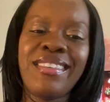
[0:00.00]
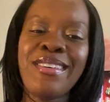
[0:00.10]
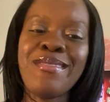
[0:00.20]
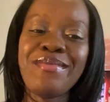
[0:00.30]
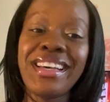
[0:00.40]

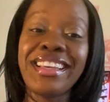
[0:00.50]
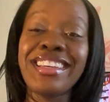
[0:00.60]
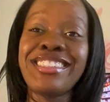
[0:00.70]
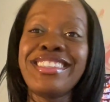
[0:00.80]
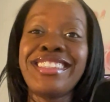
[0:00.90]
Oh my gosh,
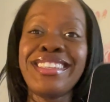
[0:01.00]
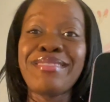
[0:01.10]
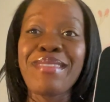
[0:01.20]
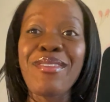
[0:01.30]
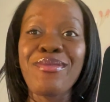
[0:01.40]
this is
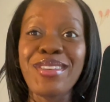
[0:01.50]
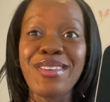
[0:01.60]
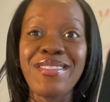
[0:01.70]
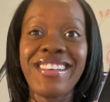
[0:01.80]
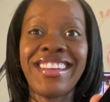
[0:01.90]
my
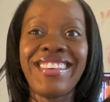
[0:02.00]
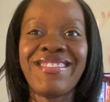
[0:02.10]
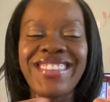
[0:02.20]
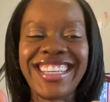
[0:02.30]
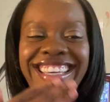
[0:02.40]
phone. Oh
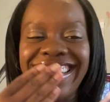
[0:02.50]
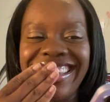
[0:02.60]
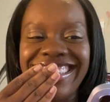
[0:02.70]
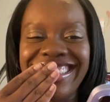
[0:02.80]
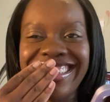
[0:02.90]
my
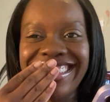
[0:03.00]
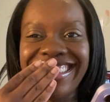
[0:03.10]
gosh.